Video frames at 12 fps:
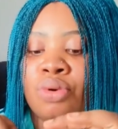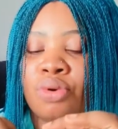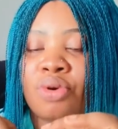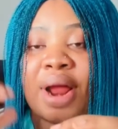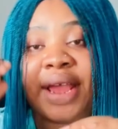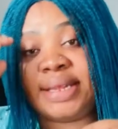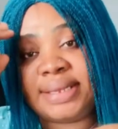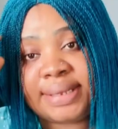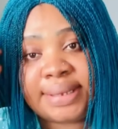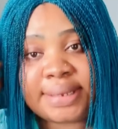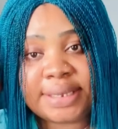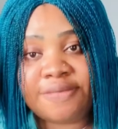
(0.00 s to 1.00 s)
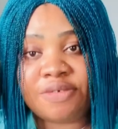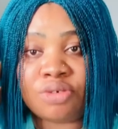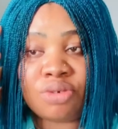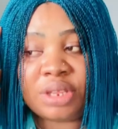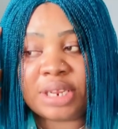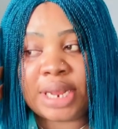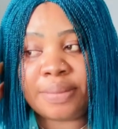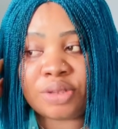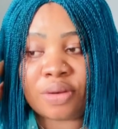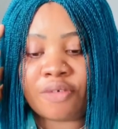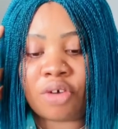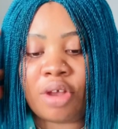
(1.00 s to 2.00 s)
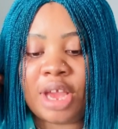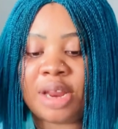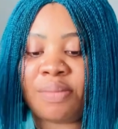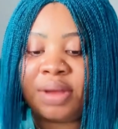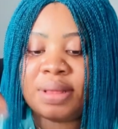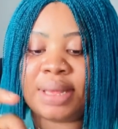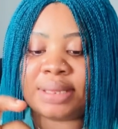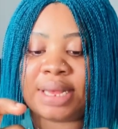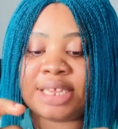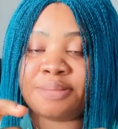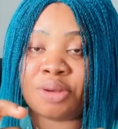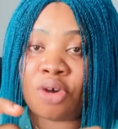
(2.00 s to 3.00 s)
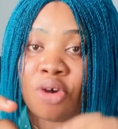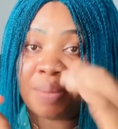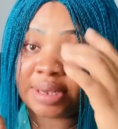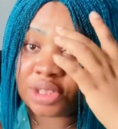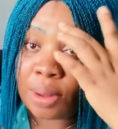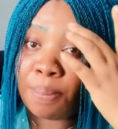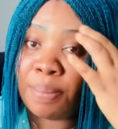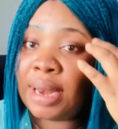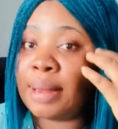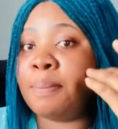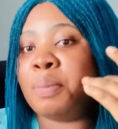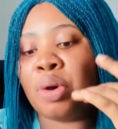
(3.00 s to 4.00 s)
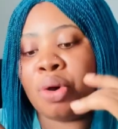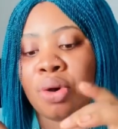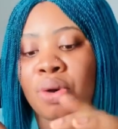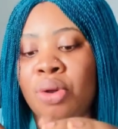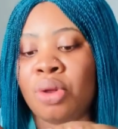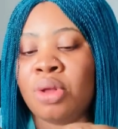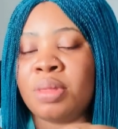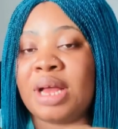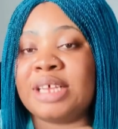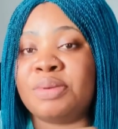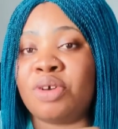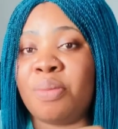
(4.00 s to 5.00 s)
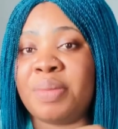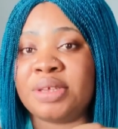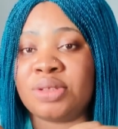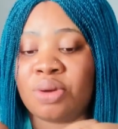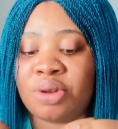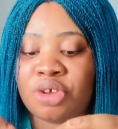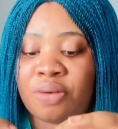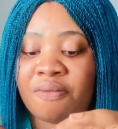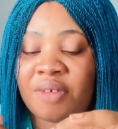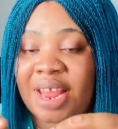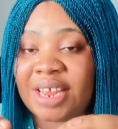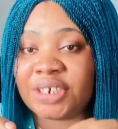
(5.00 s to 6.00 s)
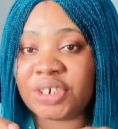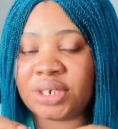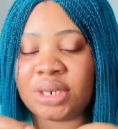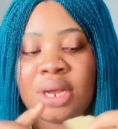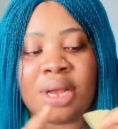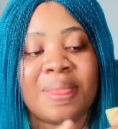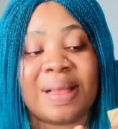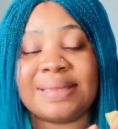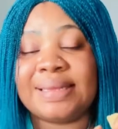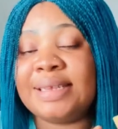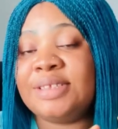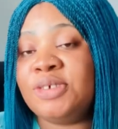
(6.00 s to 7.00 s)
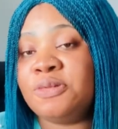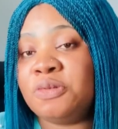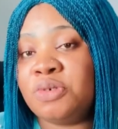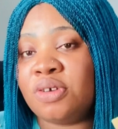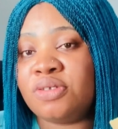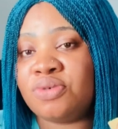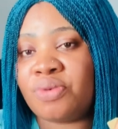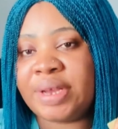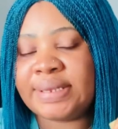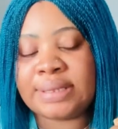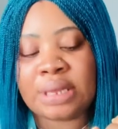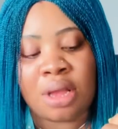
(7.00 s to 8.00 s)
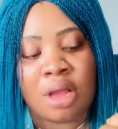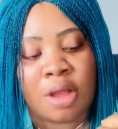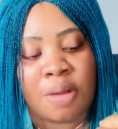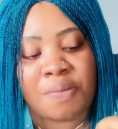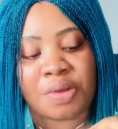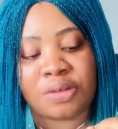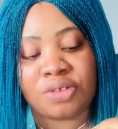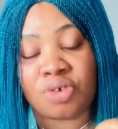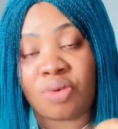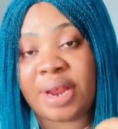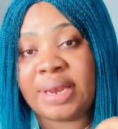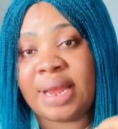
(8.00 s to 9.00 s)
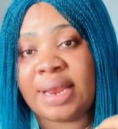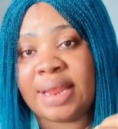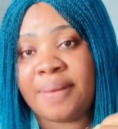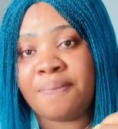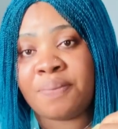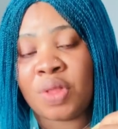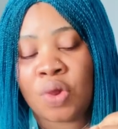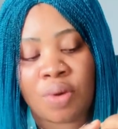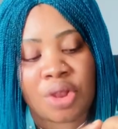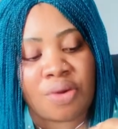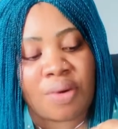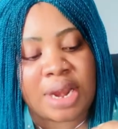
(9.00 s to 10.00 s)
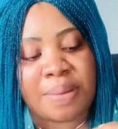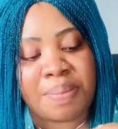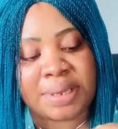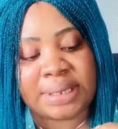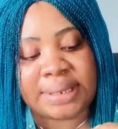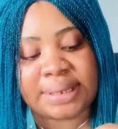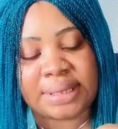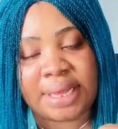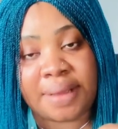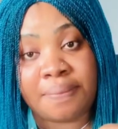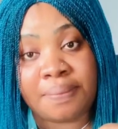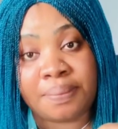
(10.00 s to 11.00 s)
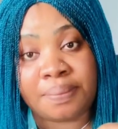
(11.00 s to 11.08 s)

write if you know the names of your enemy that has become a stumbling block has become a stone in your flesh that says you will not rest begin to write their name when you write the person's name